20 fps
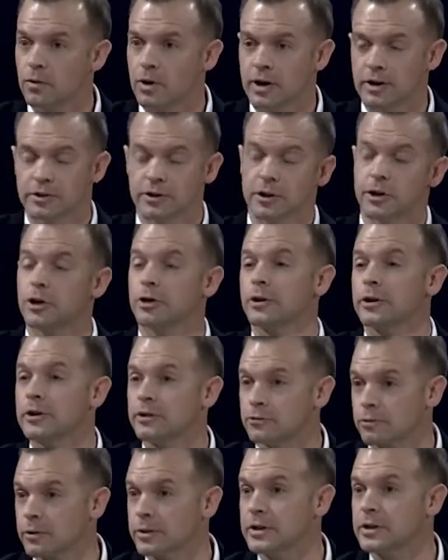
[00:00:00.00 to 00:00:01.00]
secured
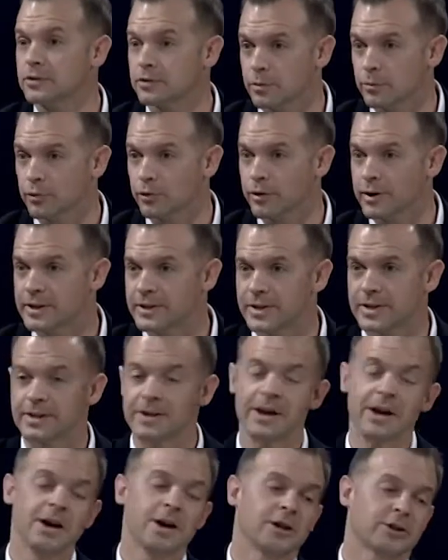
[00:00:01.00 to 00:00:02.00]
his release from prison.
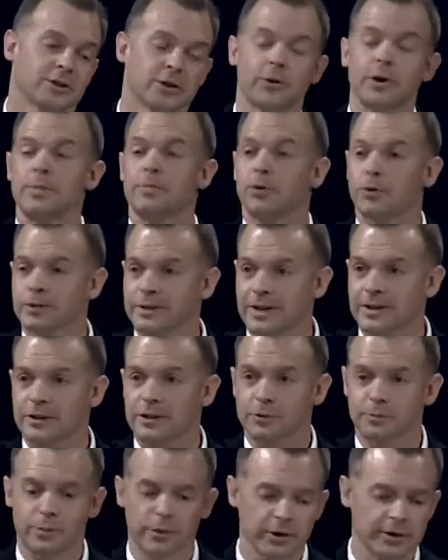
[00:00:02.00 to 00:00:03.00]
So he pulls out
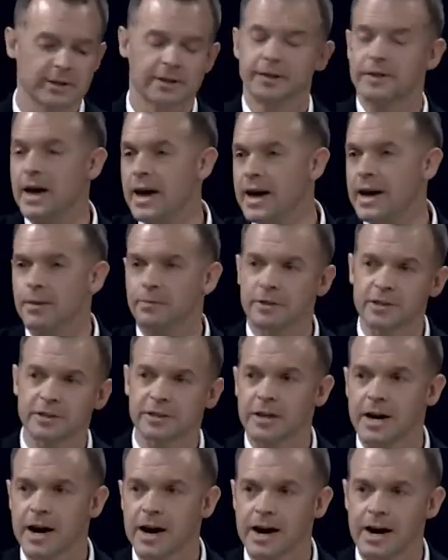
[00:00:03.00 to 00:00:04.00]
this book, says, hey, I'm this
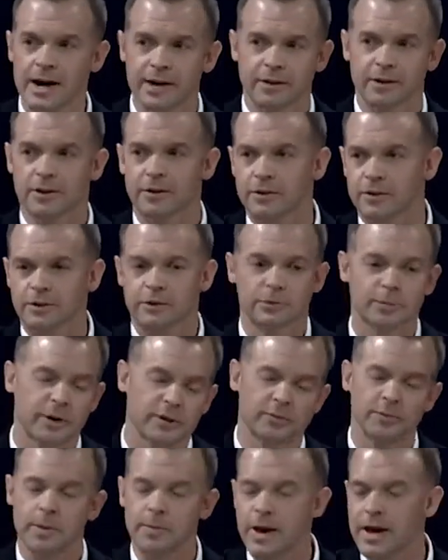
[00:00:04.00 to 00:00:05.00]
guy. They're supposed
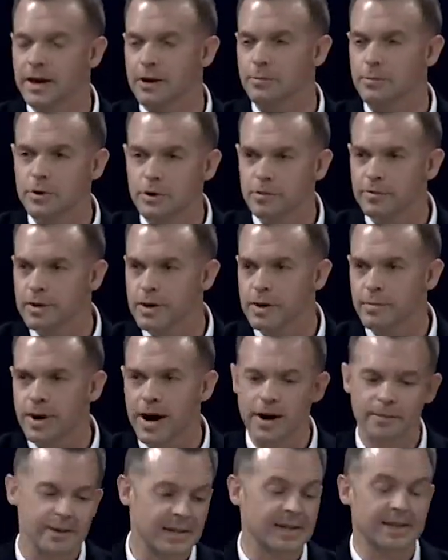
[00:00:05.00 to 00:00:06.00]
to be making a movie
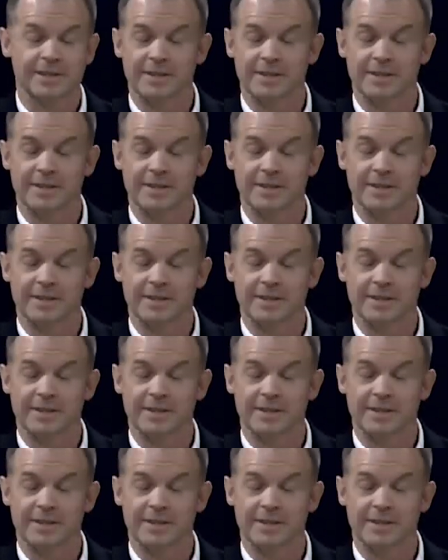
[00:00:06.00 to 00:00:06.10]
about me. He